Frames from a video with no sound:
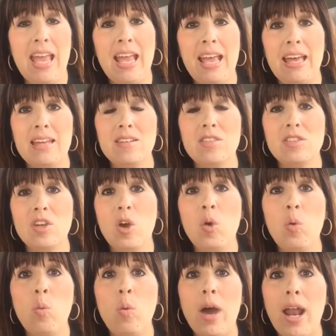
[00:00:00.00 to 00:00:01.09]
And so
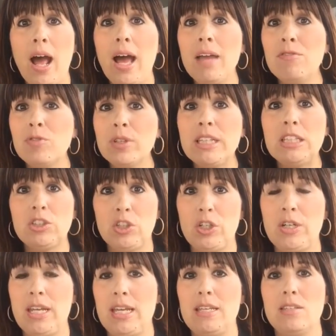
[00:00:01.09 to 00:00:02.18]
what I've really
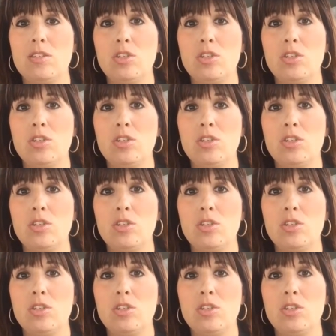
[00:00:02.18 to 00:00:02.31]
learned is